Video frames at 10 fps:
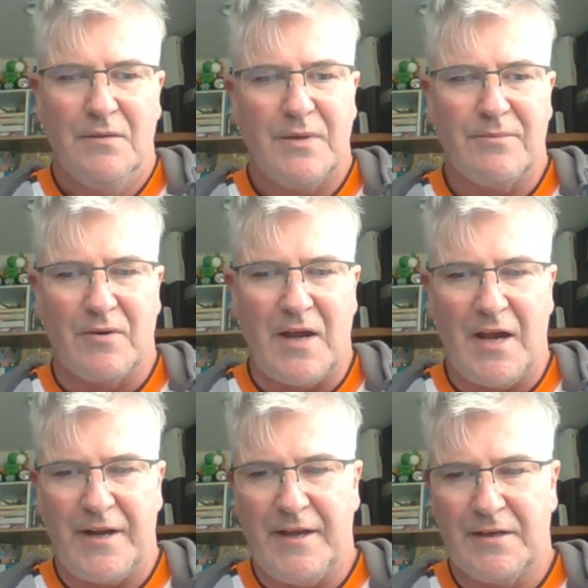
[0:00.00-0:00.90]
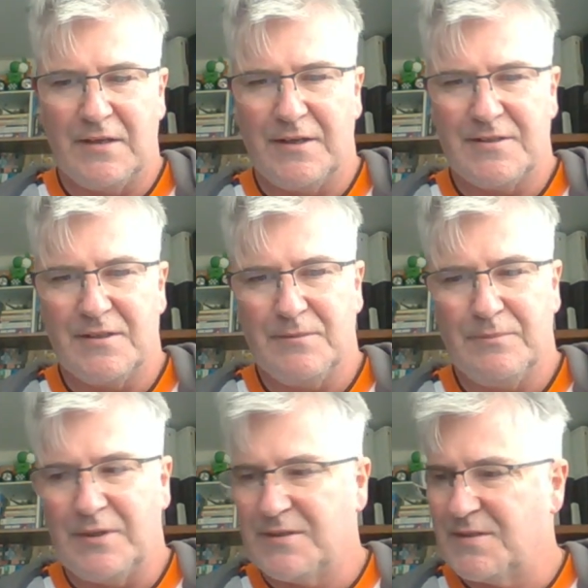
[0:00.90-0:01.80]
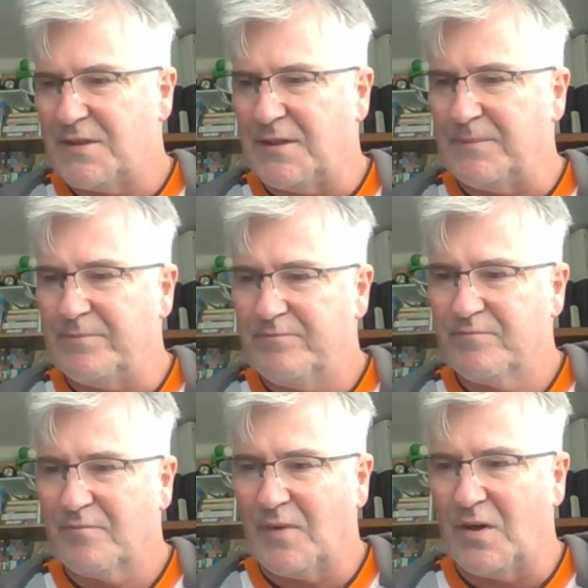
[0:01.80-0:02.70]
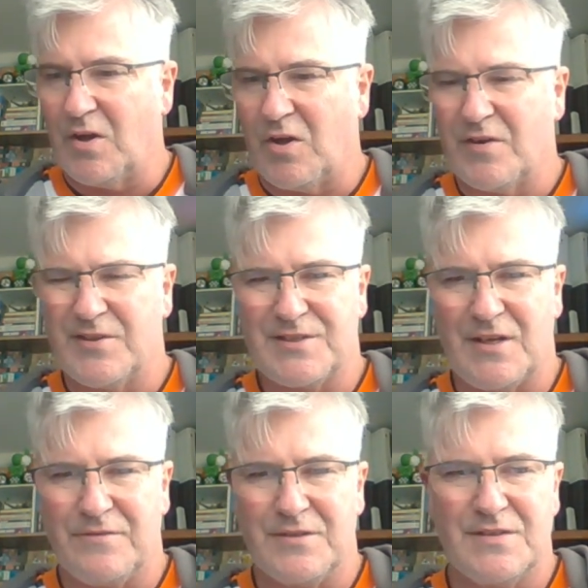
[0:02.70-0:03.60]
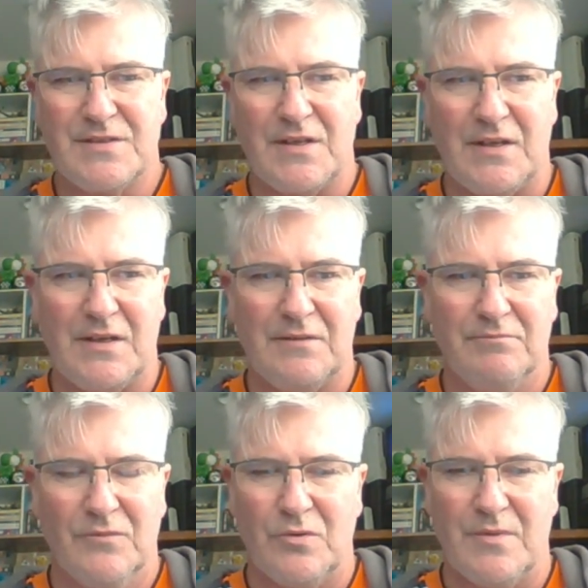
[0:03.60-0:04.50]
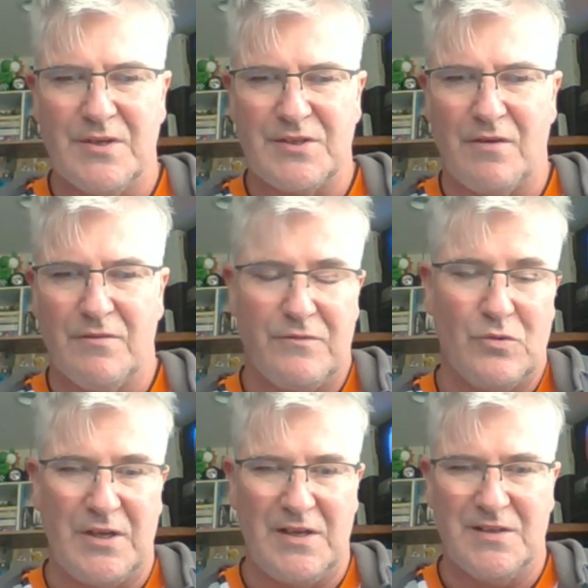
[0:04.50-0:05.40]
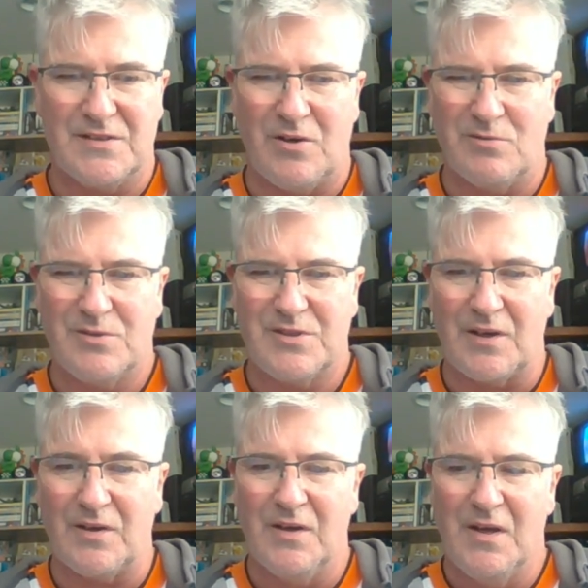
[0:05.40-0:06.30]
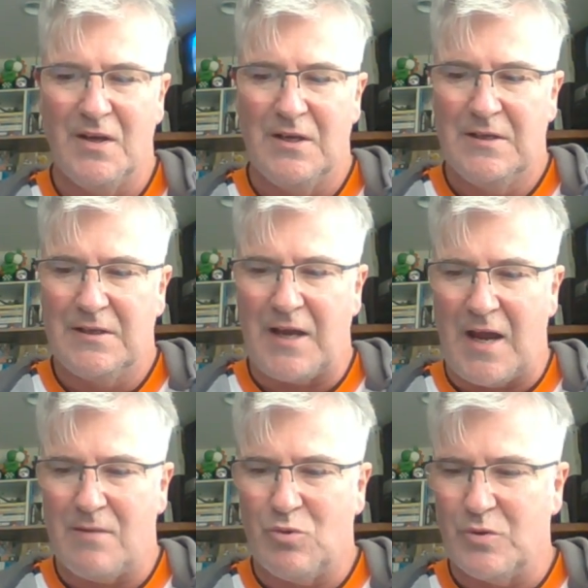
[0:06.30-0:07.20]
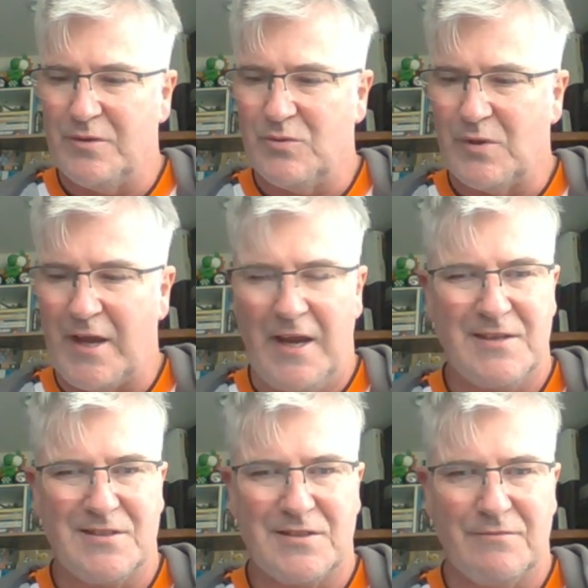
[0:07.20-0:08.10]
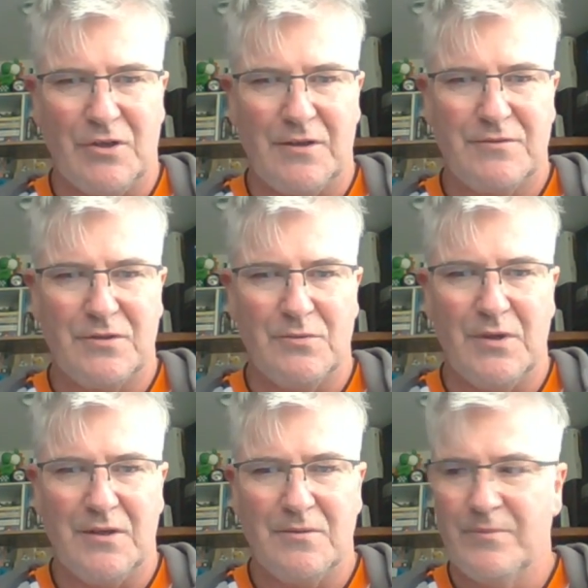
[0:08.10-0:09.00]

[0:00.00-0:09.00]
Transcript: people are hard out collecting them, but a lot of the stuff is almost over 40 years old, so cardboard and all that hasn't survived too well.